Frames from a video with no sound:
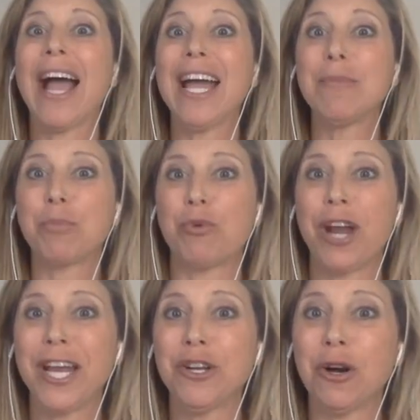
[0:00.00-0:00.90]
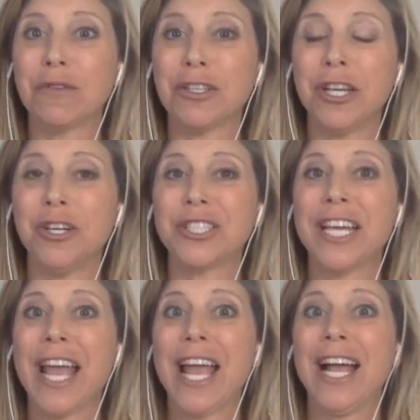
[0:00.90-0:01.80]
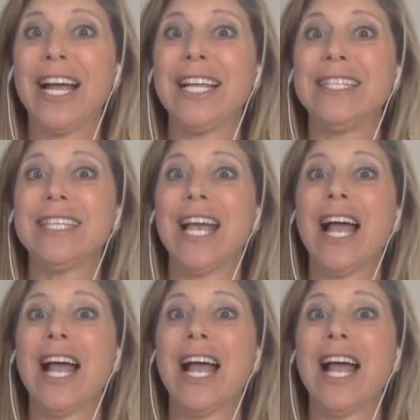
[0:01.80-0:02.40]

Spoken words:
I had brain overload. And